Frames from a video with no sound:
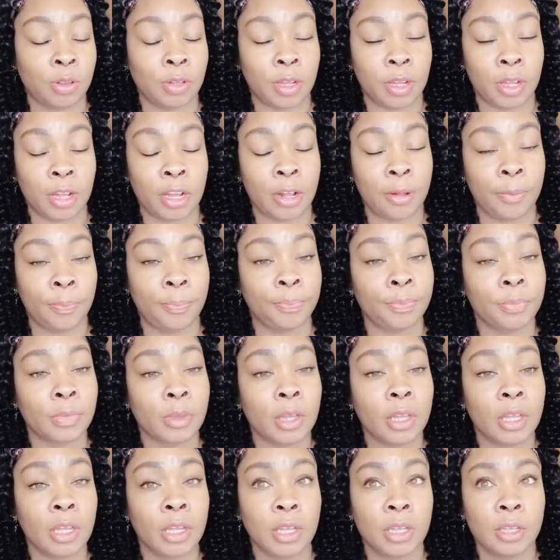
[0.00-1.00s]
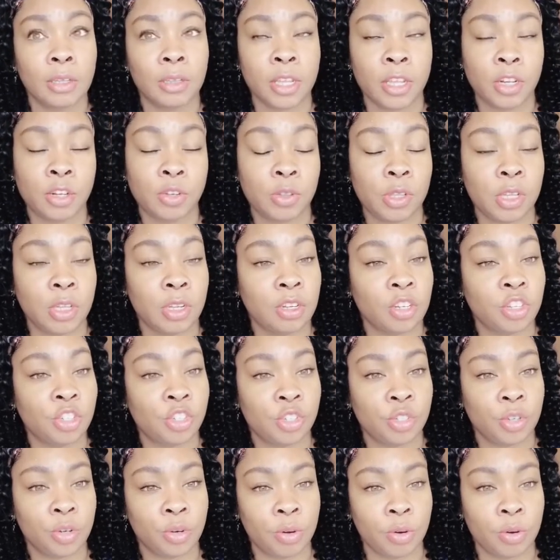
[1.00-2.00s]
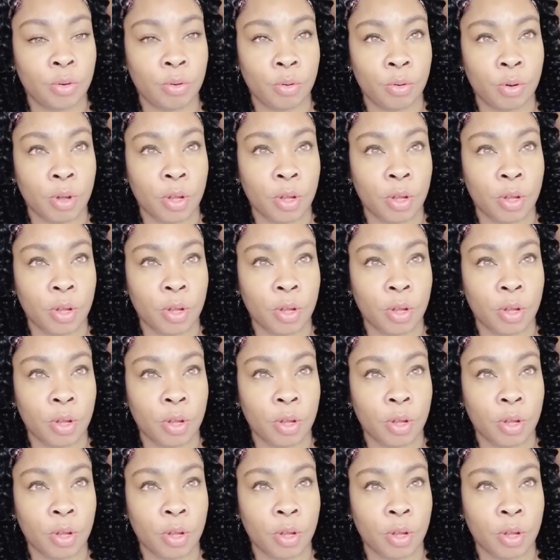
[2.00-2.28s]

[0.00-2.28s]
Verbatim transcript: um, they do the initial